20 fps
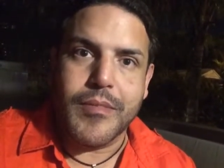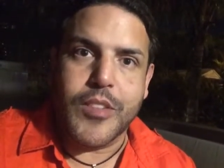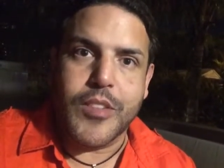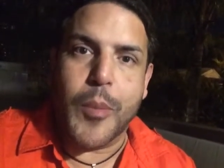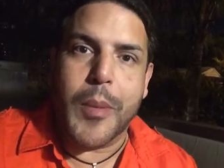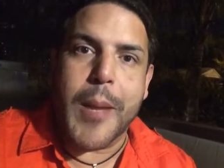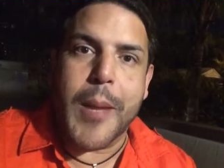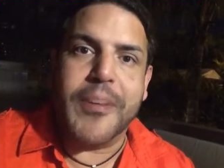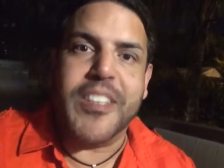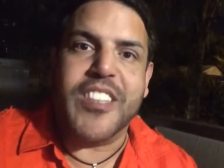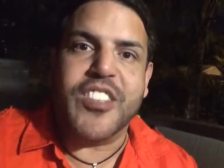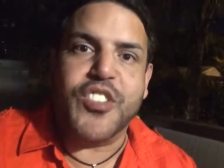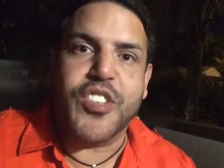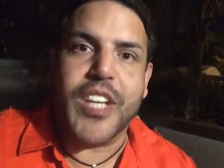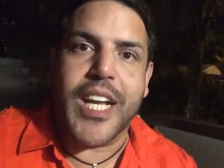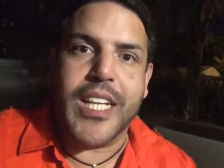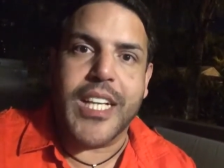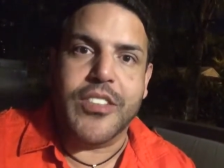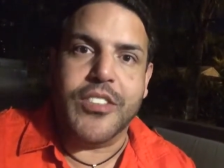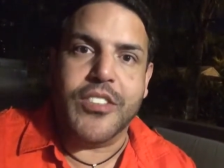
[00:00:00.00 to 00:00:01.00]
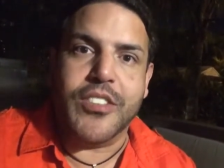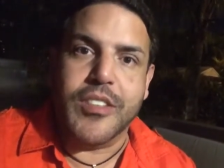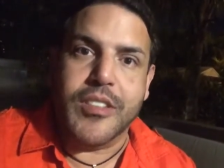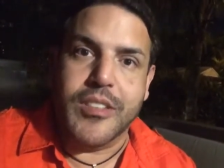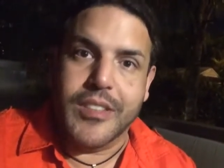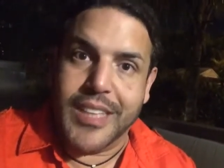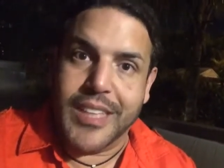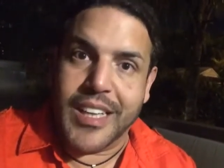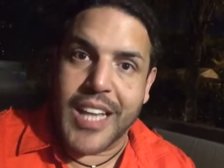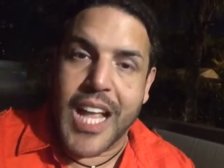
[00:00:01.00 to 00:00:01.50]
to be able to change
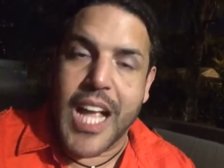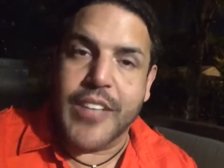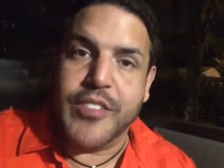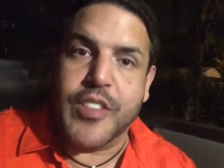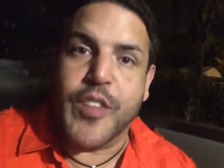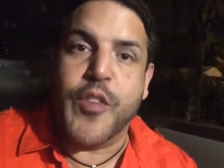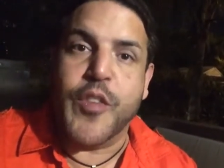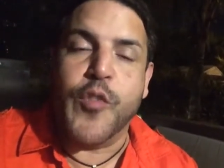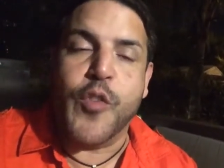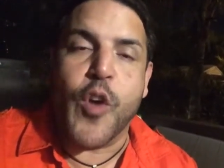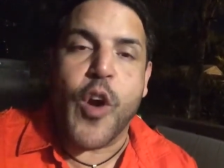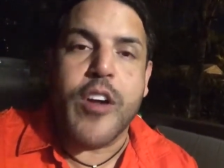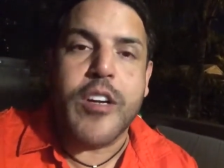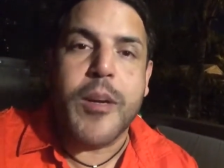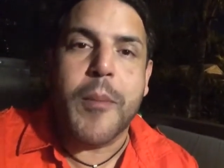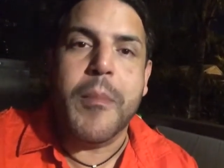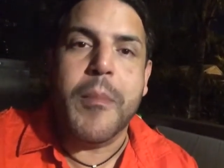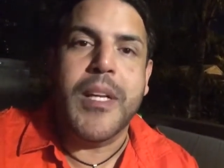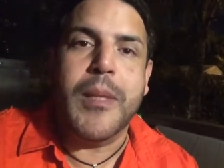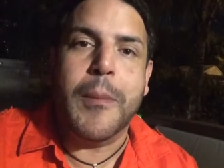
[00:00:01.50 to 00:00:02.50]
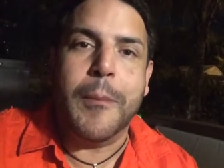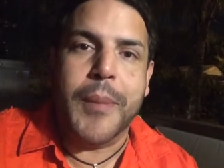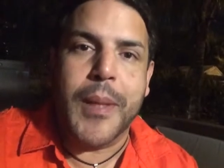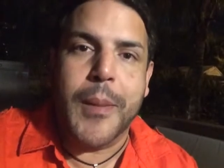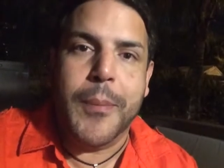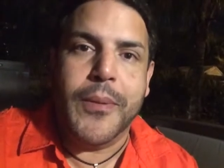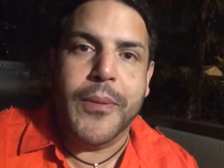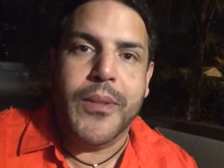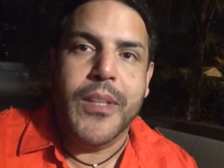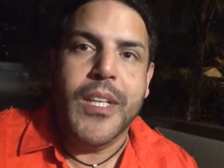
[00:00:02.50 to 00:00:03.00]
the lives of over 100 million
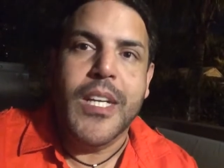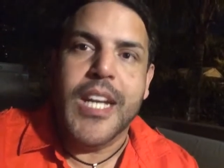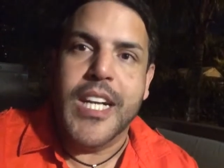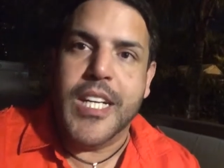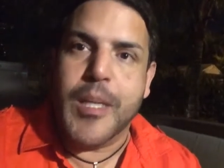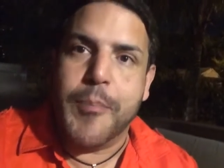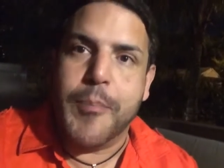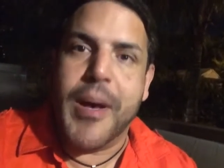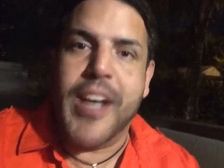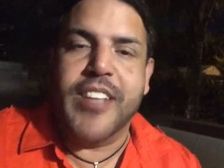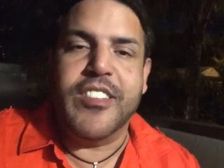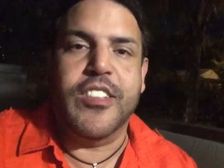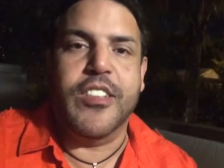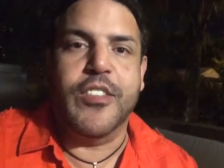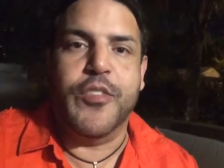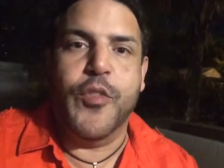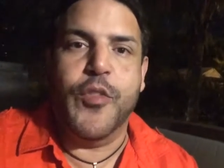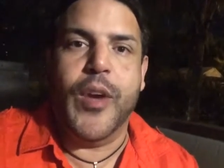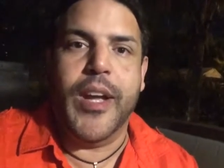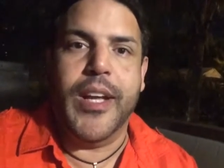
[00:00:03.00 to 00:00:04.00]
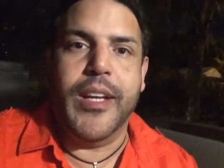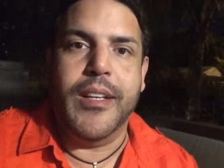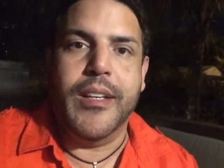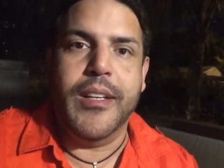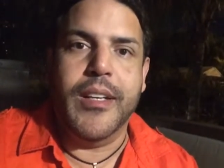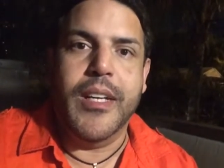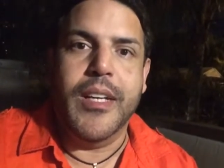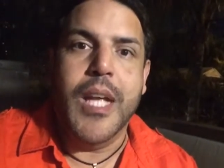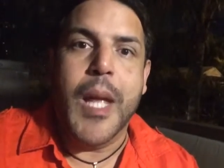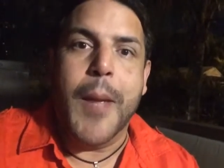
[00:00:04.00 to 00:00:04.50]
people in a positive way.
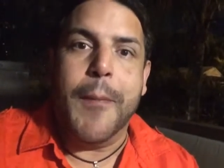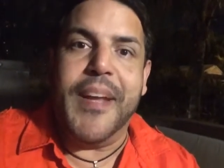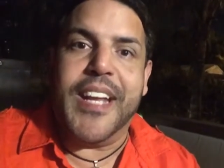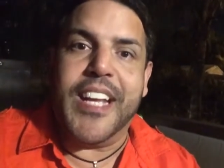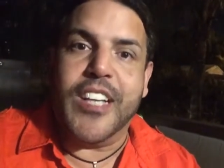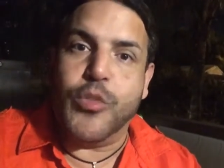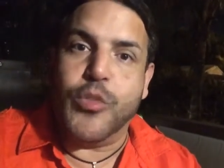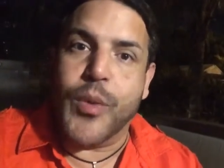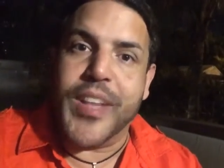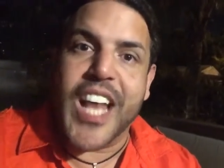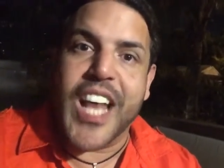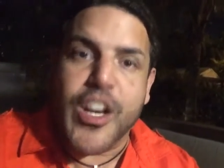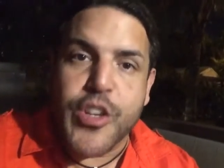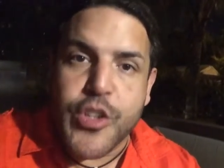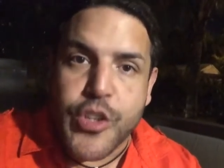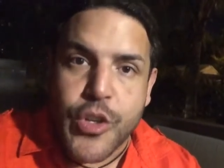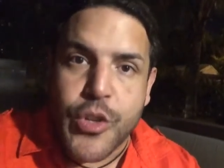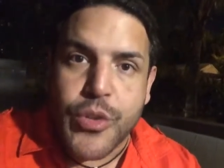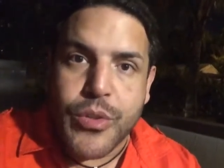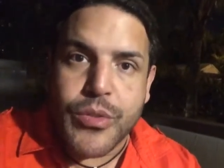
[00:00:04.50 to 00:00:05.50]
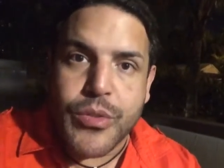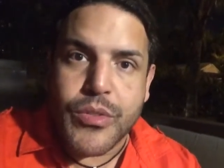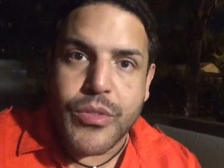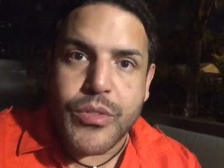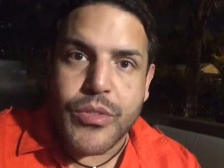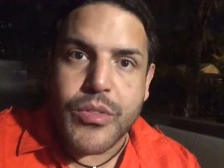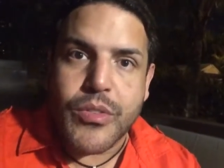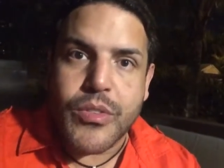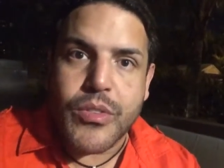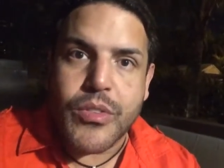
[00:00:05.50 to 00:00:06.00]
Because without you,
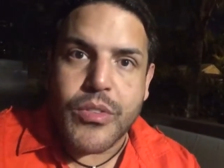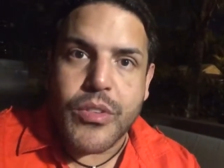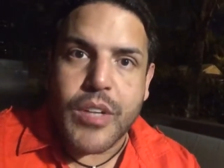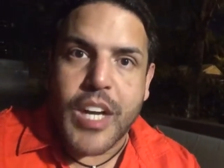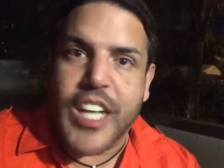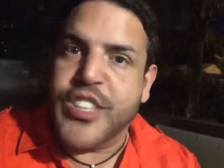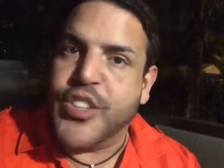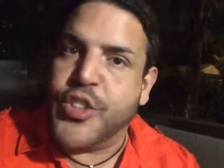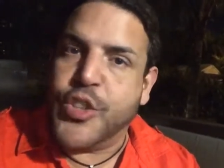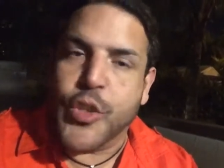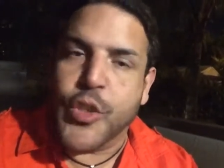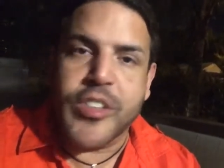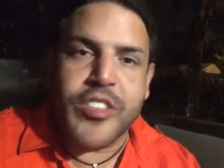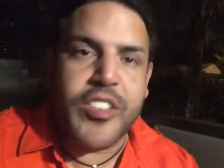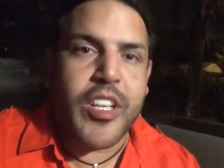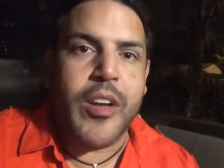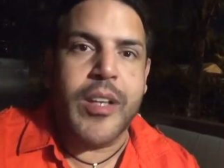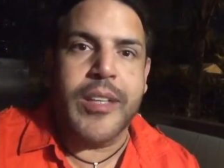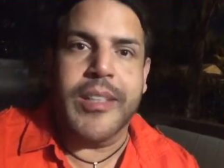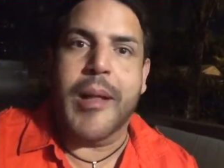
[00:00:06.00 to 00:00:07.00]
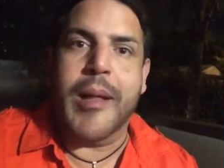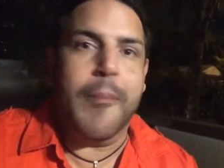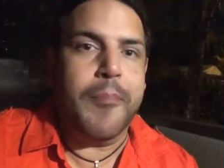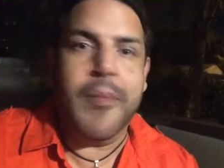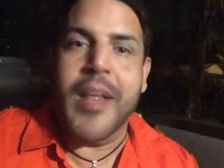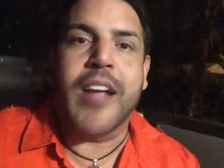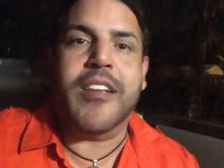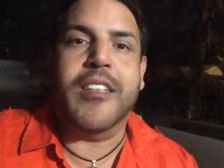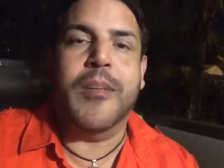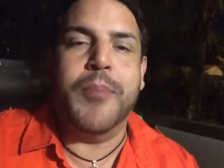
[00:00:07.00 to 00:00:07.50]
I sure as hell am
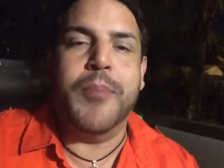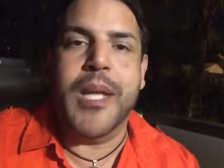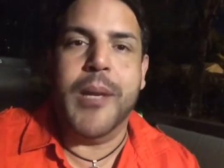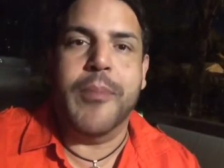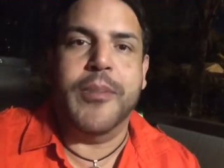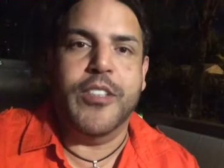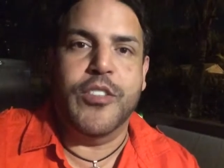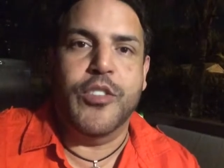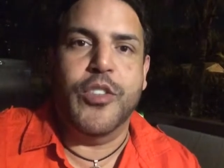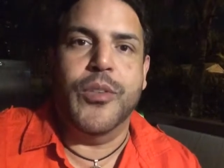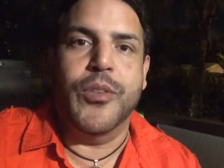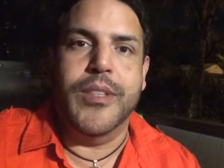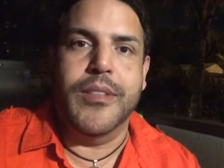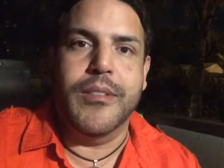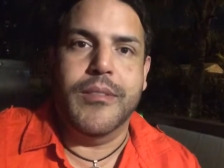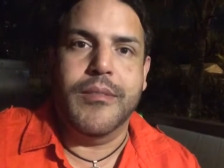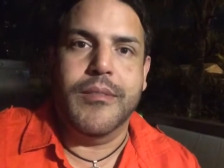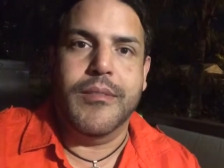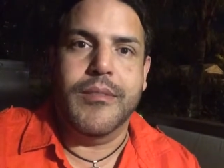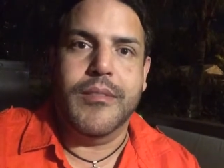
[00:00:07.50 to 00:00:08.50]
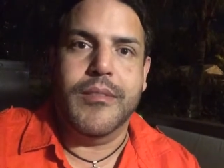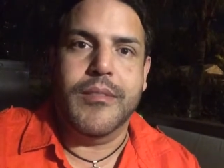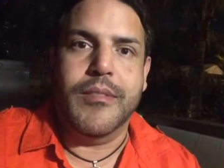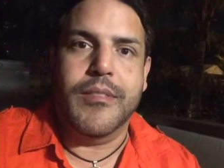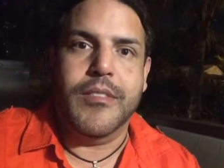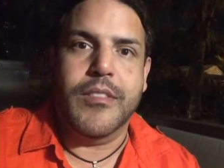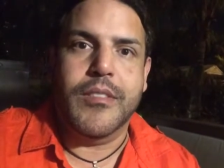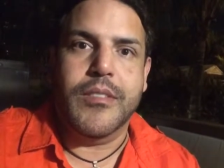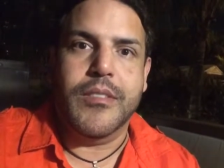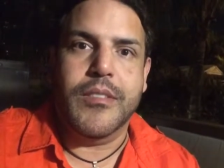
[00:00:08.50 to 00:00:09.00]
not going to be able to do it.
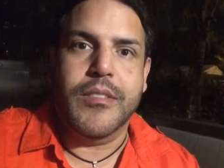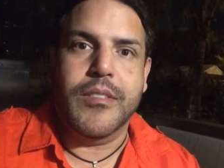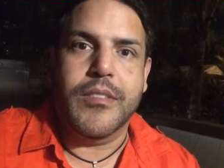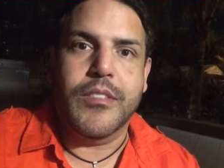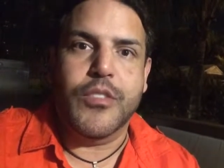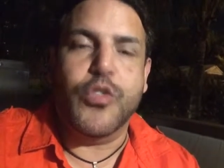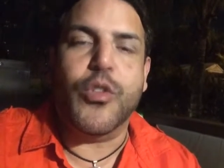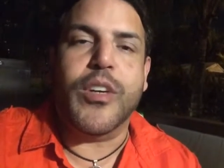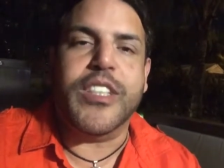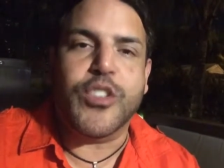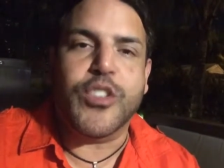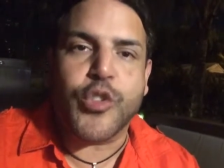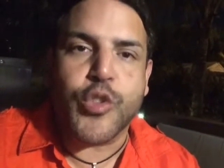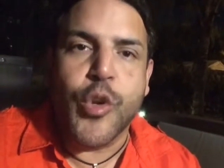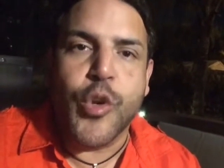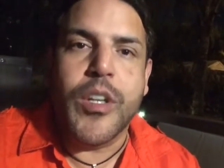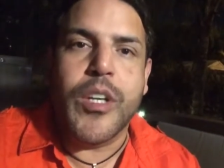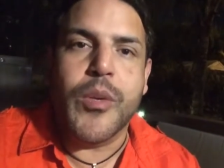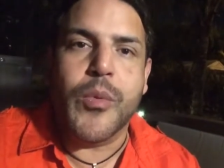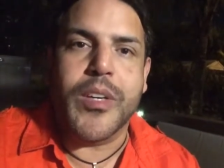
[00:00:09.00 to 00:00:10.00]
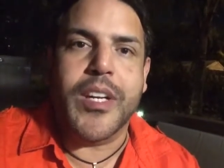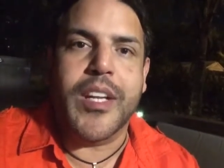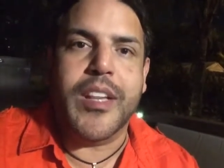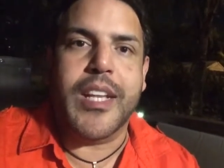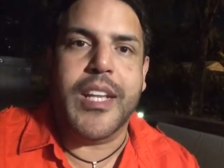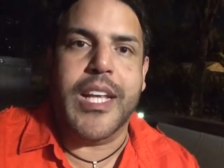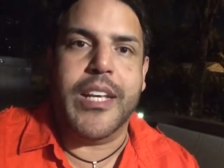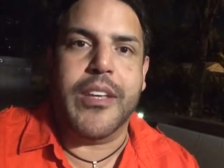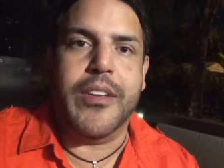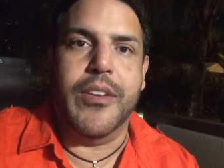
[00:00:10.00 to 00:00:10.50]
So I truly want to
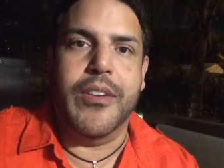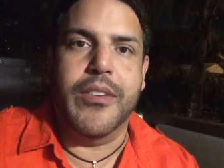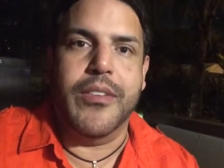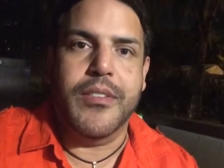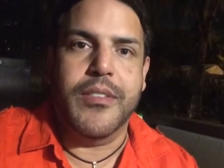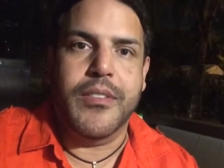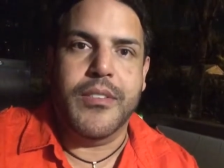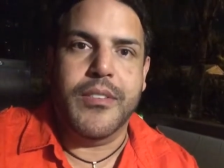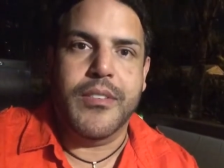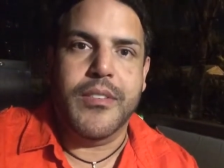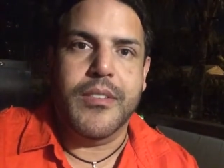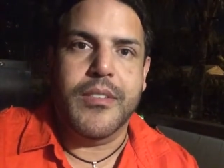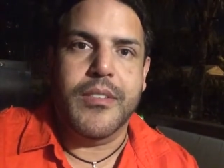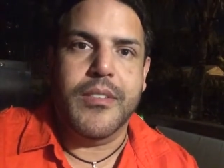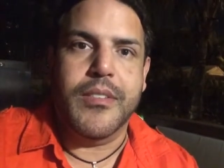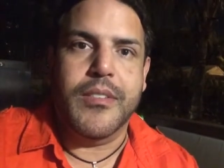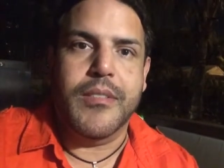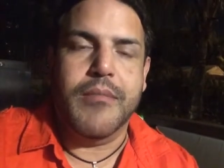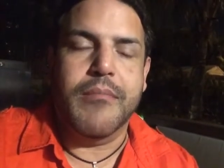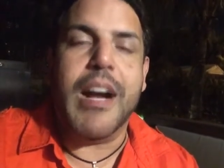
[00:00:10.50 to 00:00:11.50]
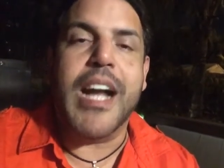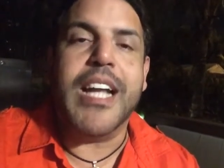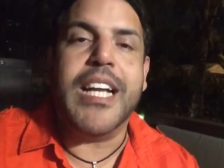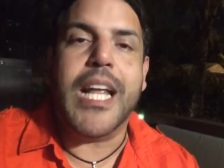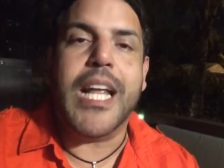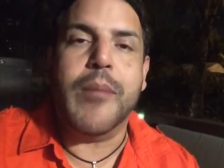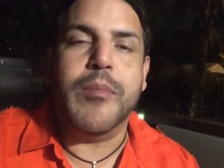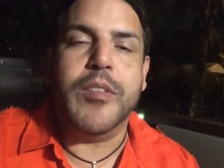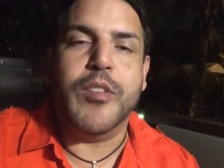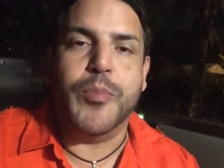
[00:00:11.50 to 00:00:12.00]
thank you. My
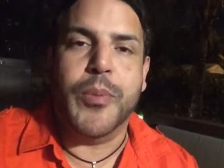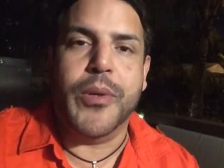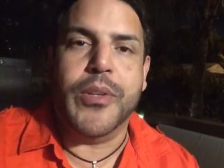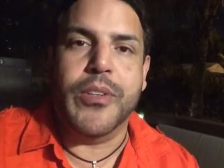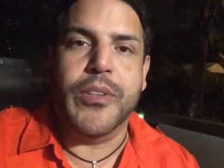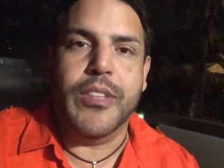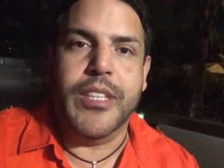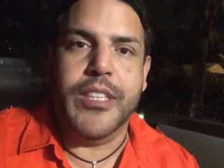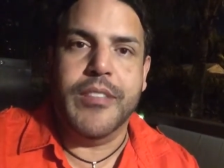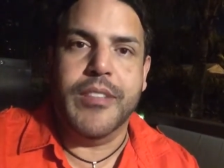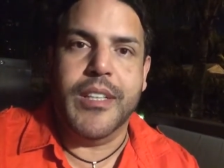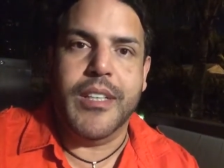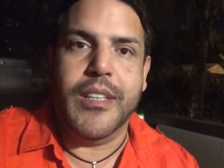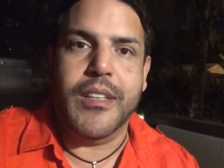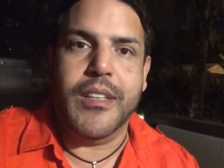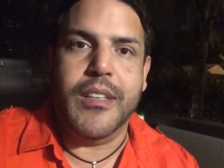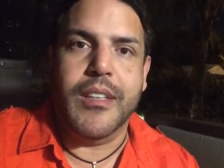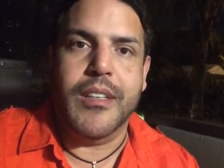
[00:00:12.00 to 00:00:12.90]
name is Bert Oliva.